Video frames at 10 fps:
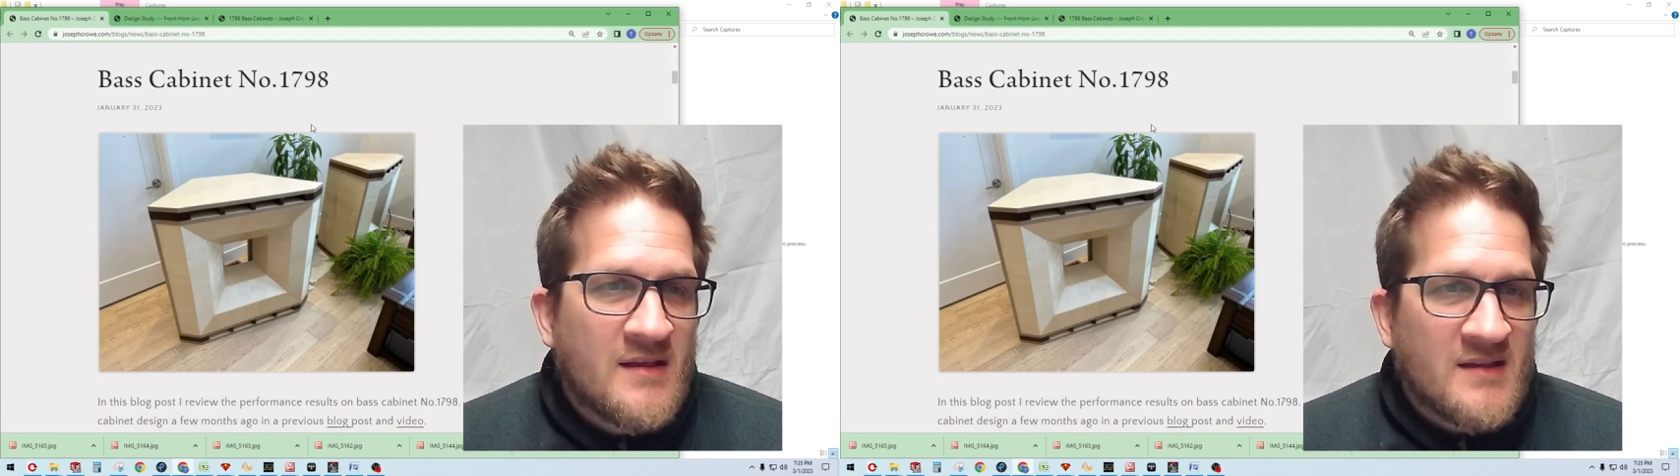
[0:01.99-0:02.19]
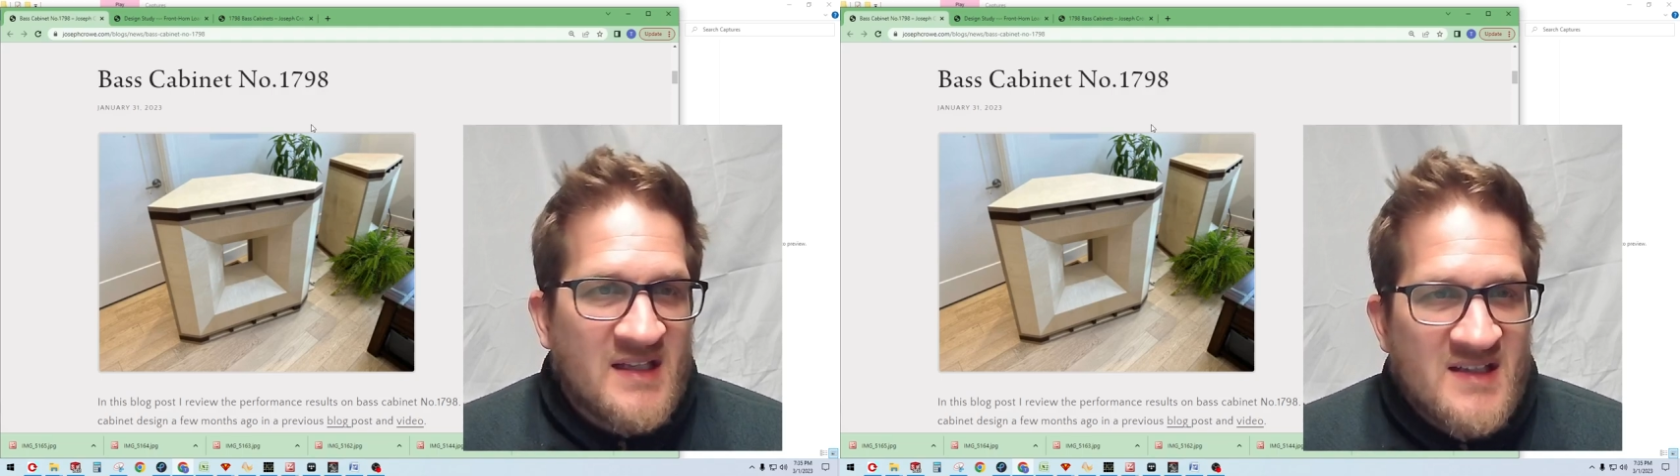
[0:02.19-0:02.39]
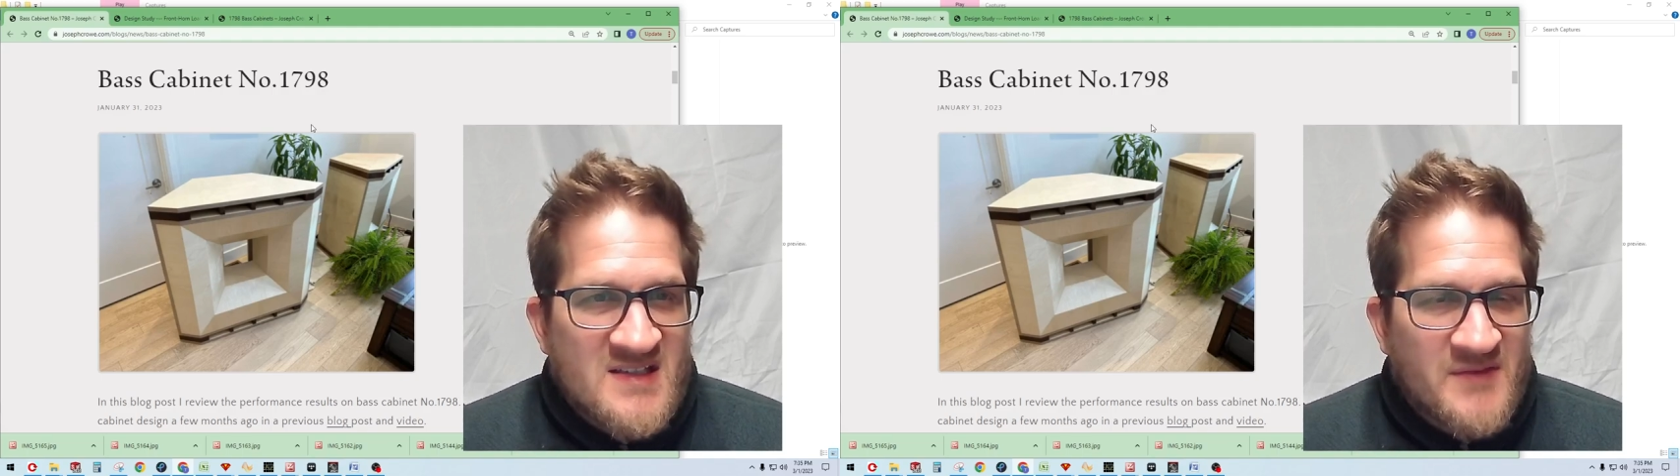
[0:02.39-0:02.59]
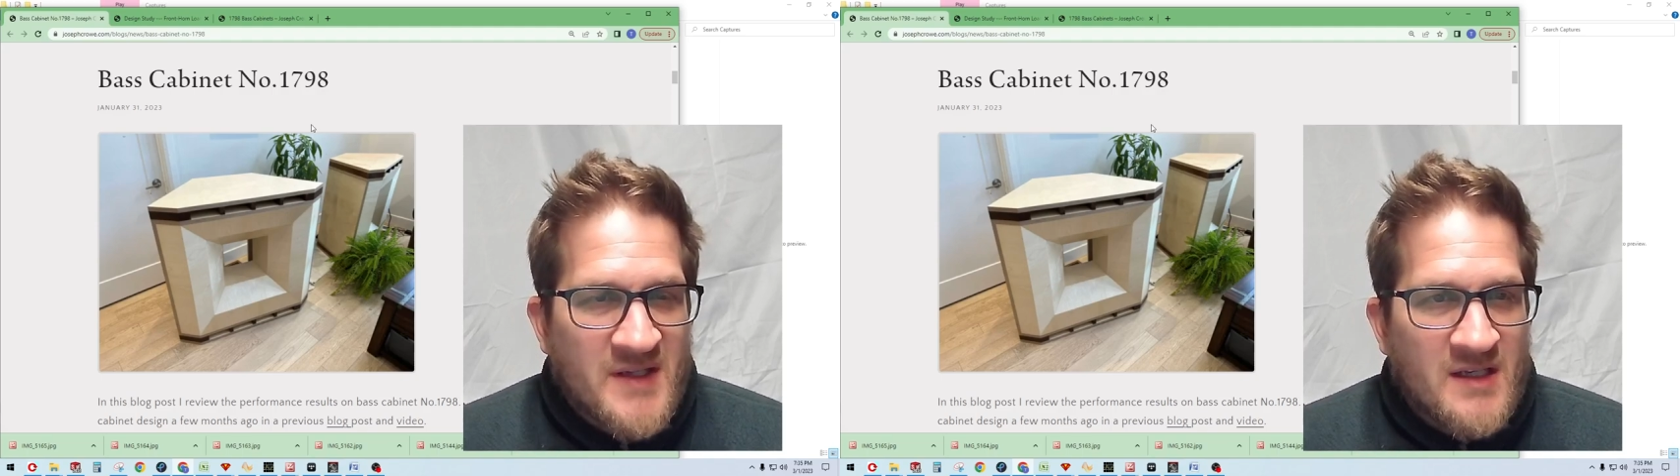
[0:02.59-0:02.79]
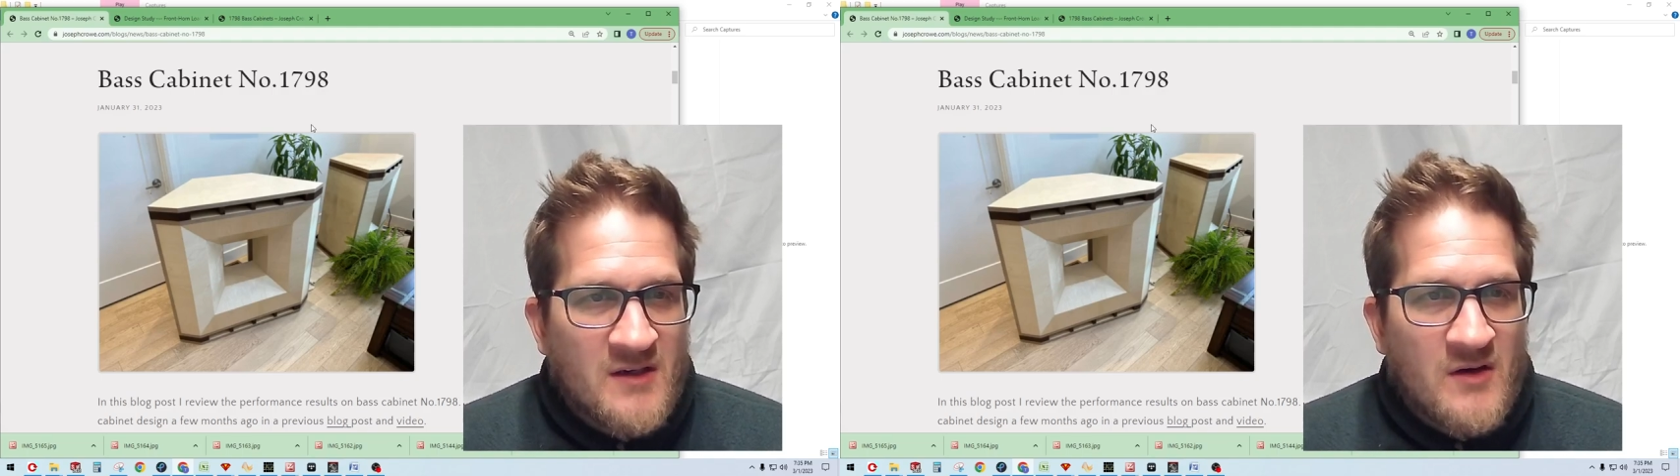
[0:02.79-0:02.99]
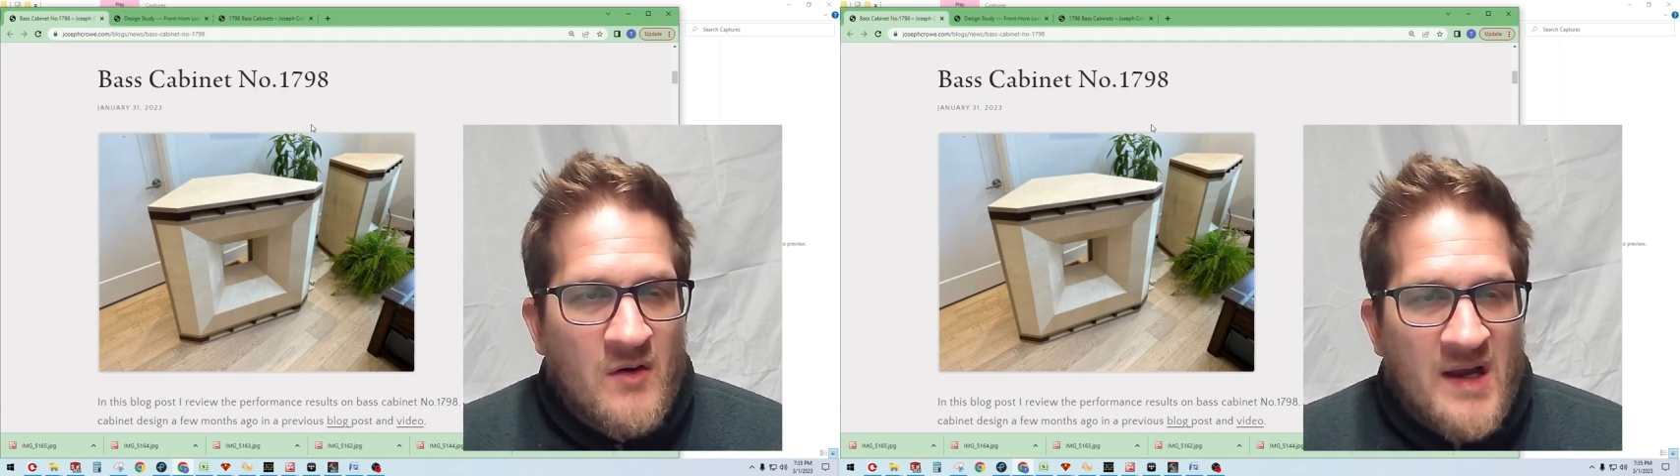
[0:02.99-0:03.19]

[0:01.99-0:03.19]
In this video,